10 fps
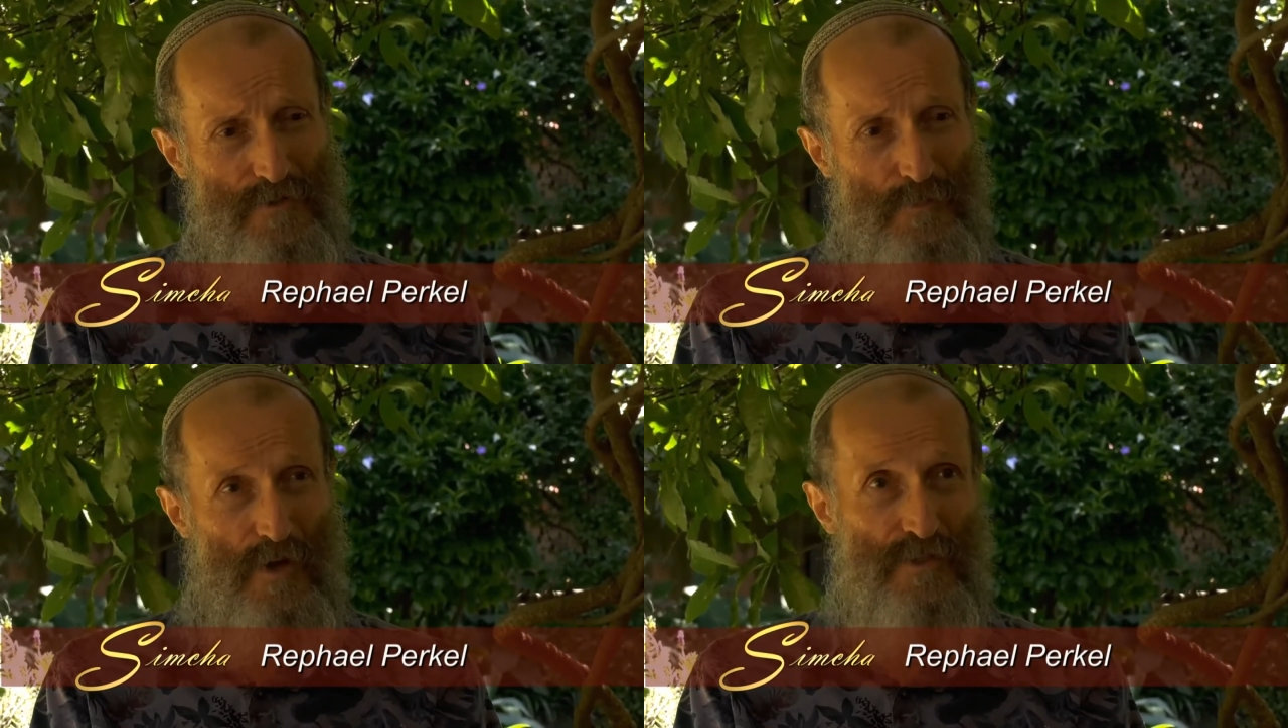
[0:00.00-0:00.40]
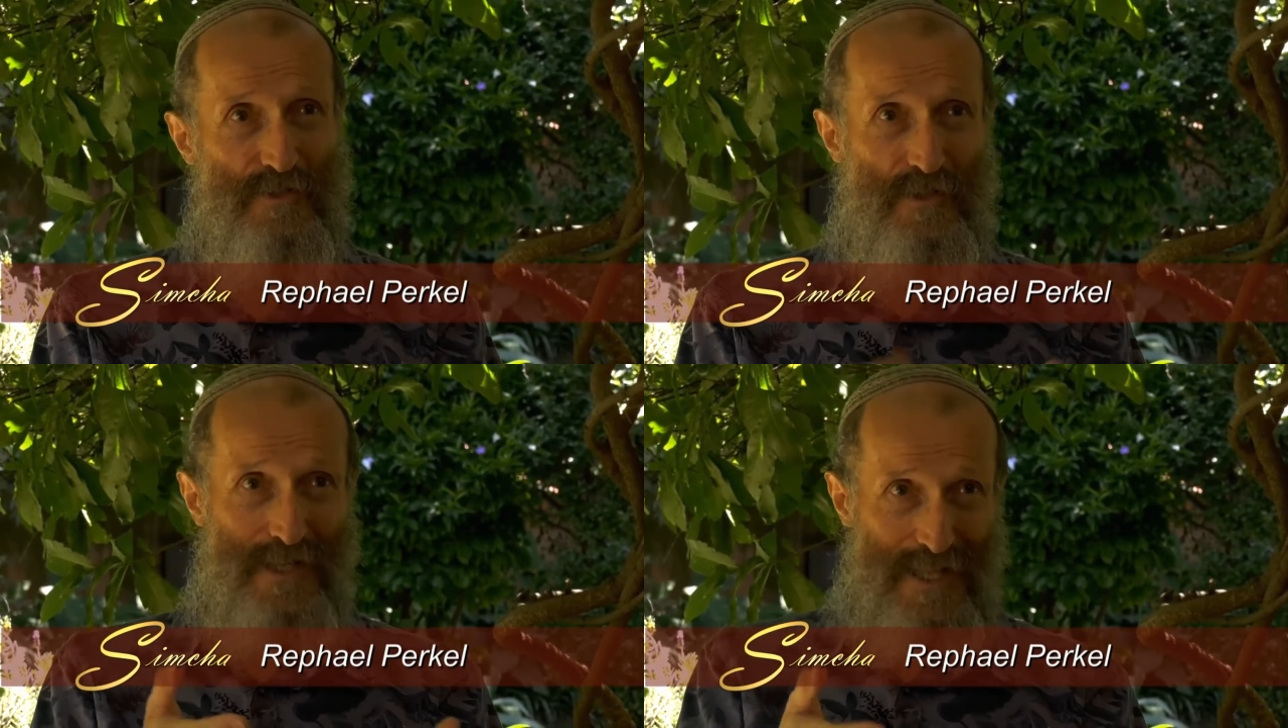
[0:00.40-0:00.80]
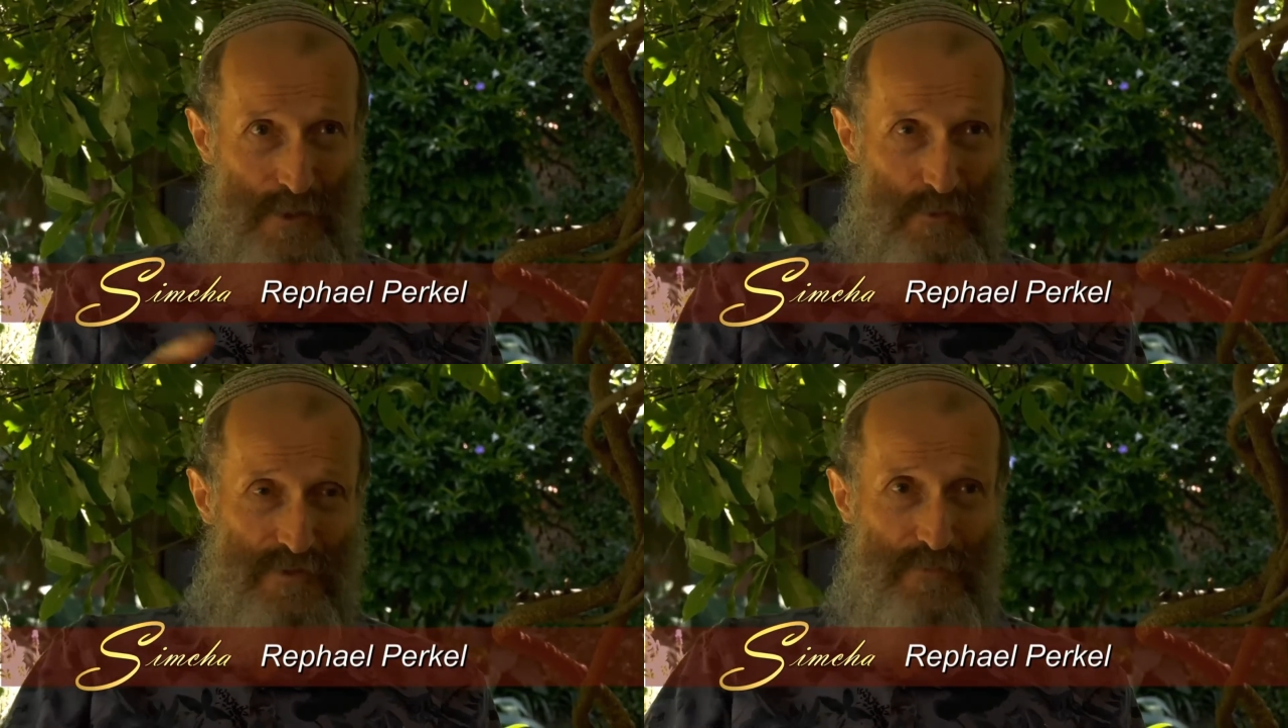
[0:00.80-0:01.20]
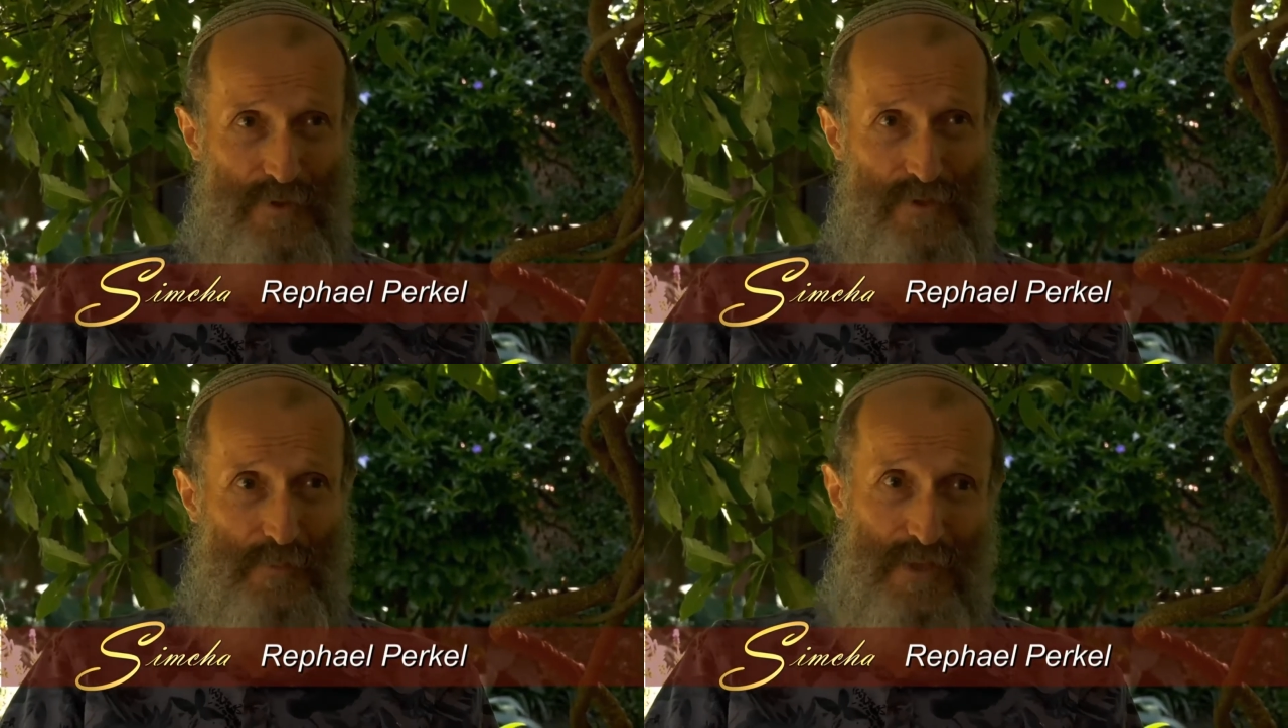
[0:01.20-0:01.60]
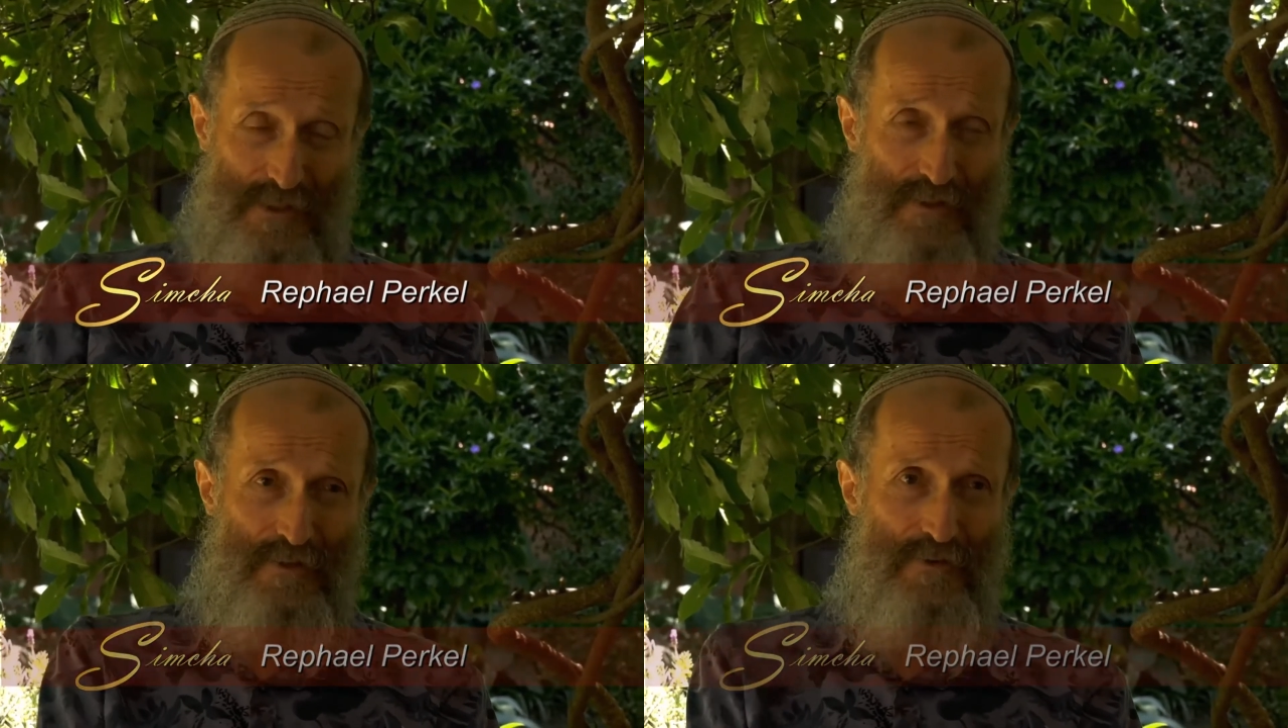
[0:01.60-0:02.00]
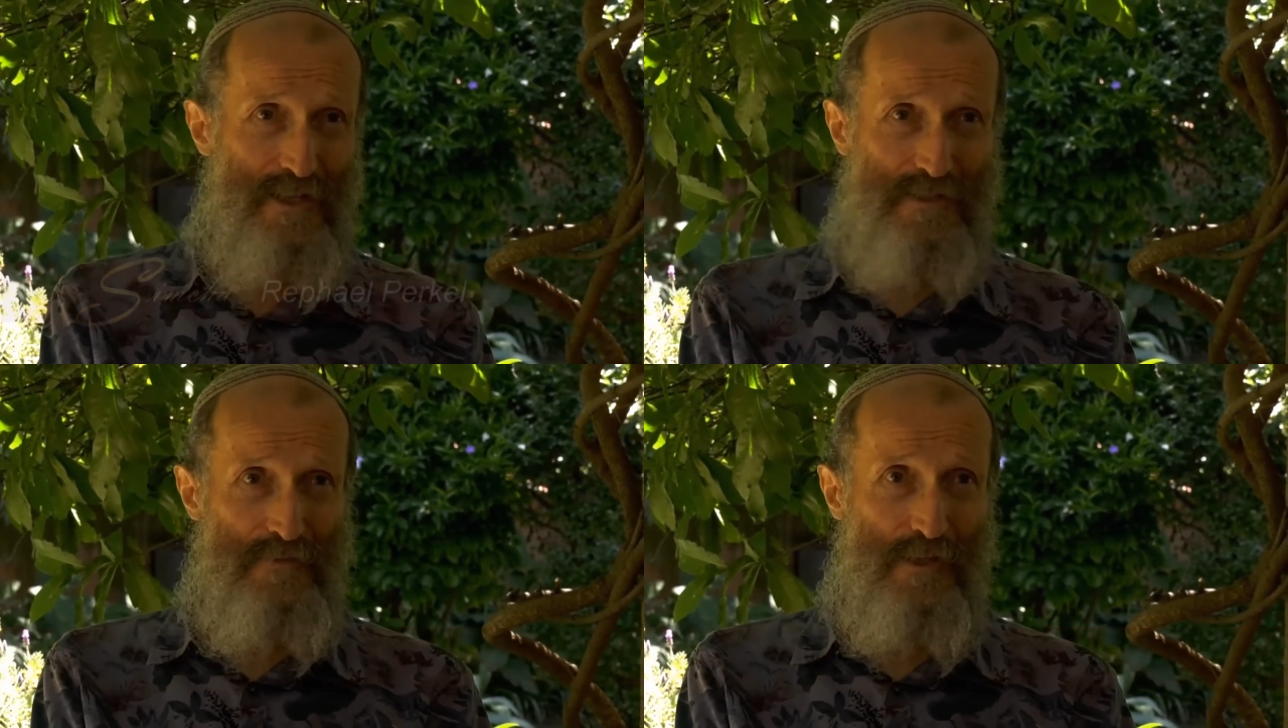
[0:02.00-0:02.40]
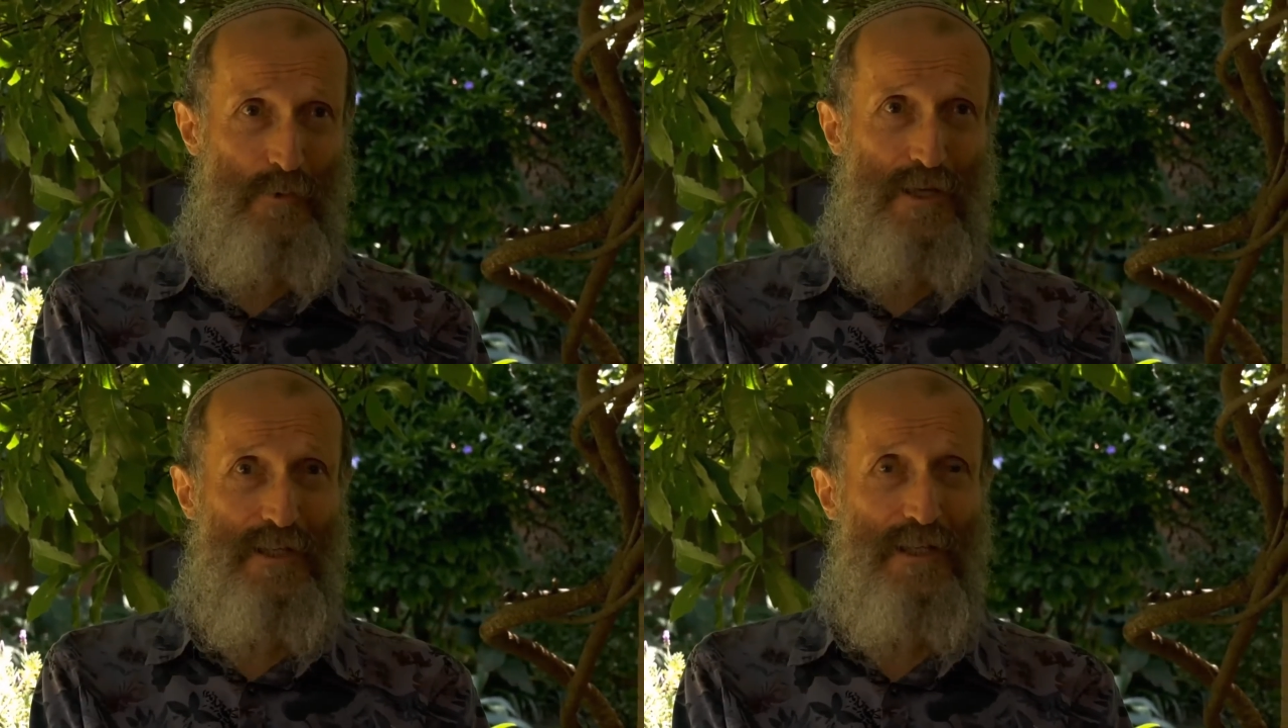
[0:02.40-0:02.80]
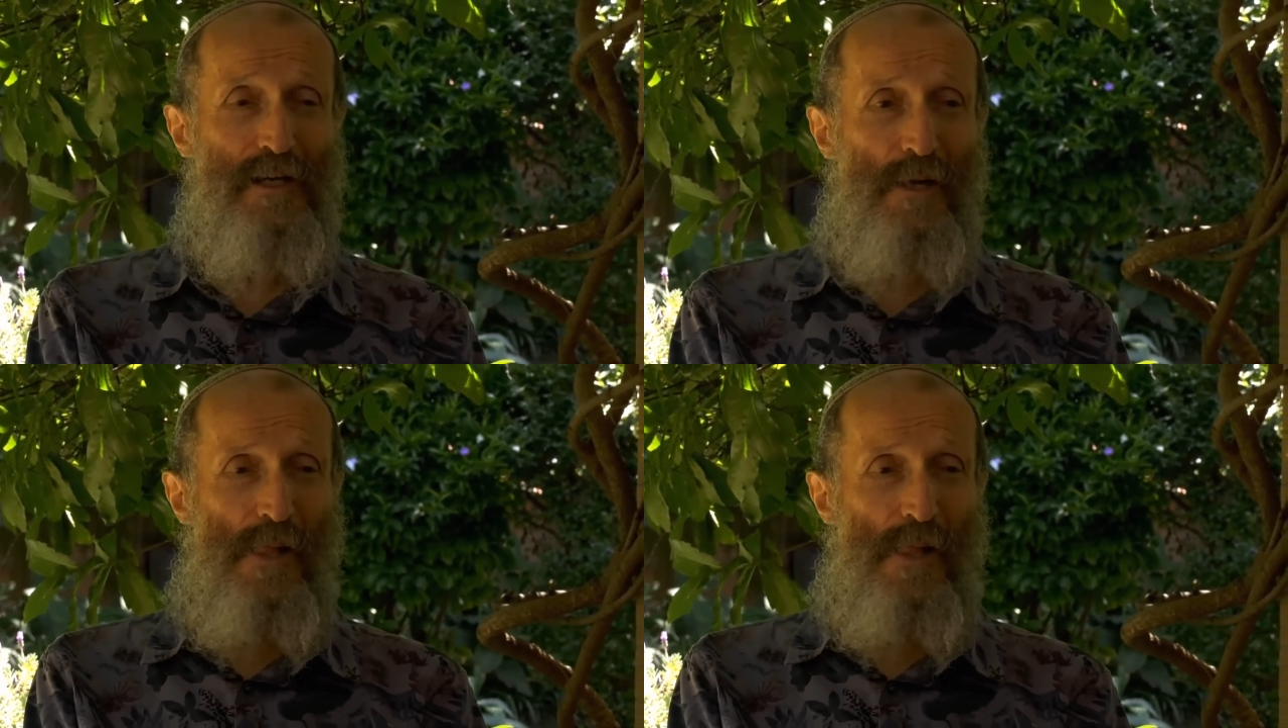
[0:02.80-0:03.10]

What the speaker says: master the language of music, but I did it relatively quickly.